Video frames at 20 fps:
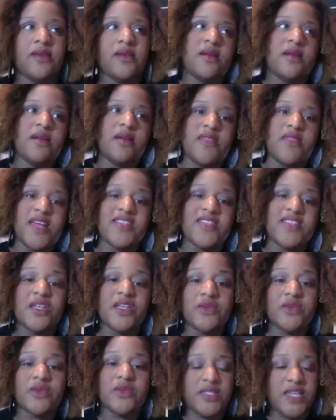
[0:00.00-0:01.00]
that's
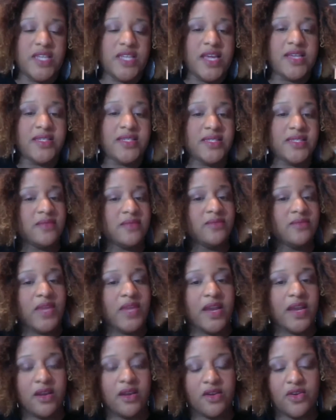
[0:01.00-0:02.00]
low stakes. I
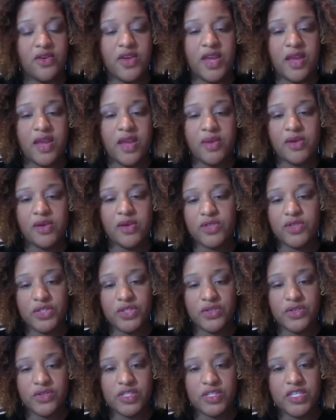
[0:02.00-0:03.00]
can create my own shirt
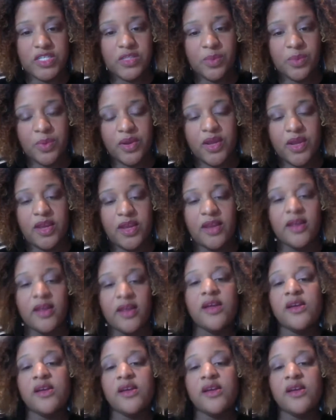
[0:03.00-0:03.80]
on Teespring,